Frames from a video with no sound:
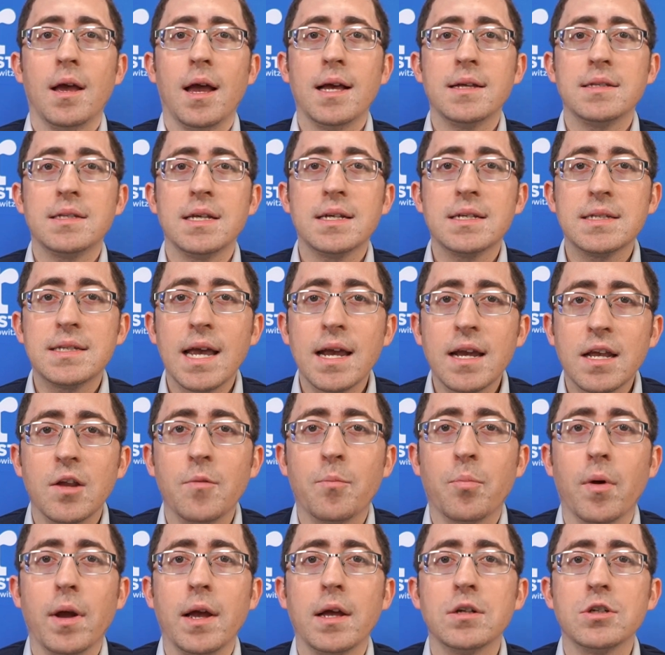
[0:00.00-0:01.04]
as
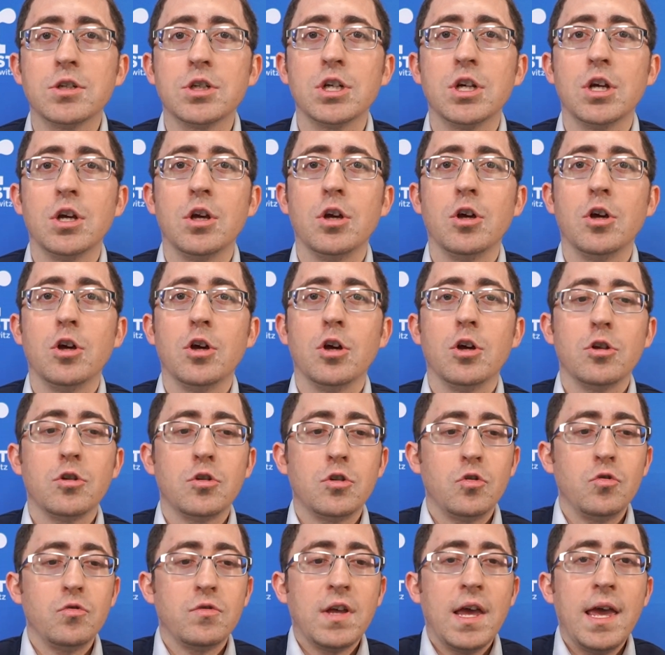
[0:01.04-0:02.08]
executive branch,
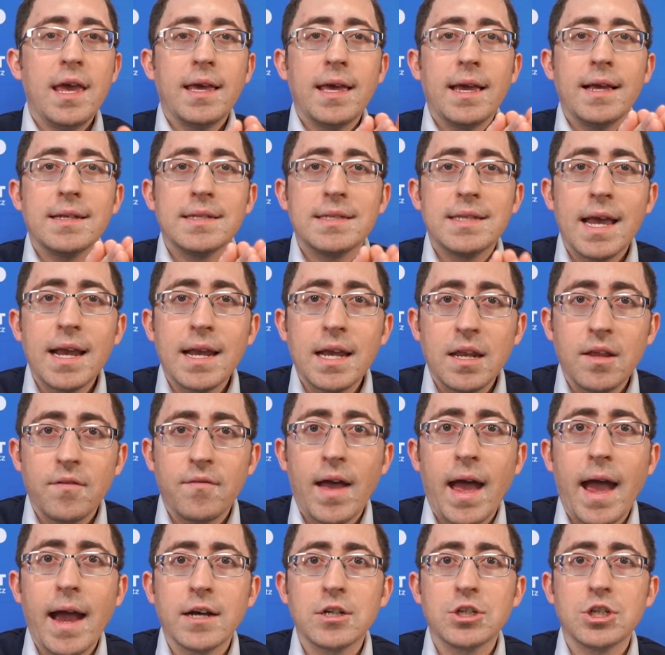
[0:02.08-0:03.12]
to take executive
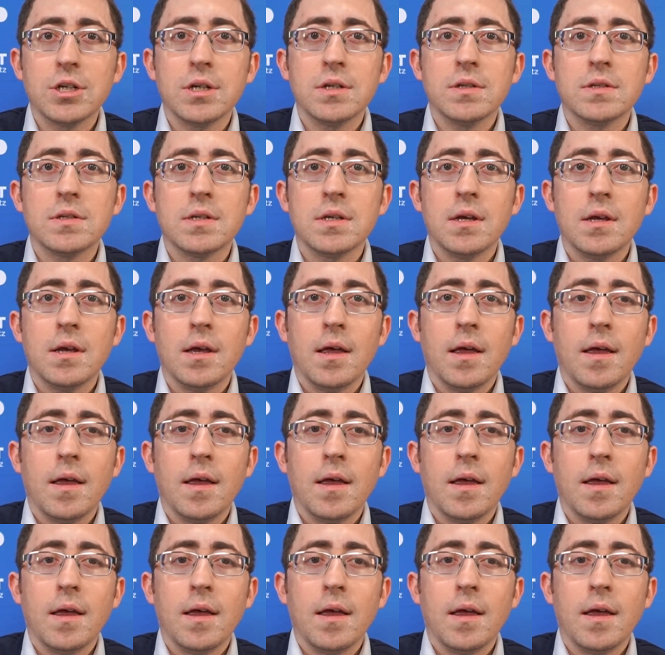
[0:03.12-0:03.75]
actions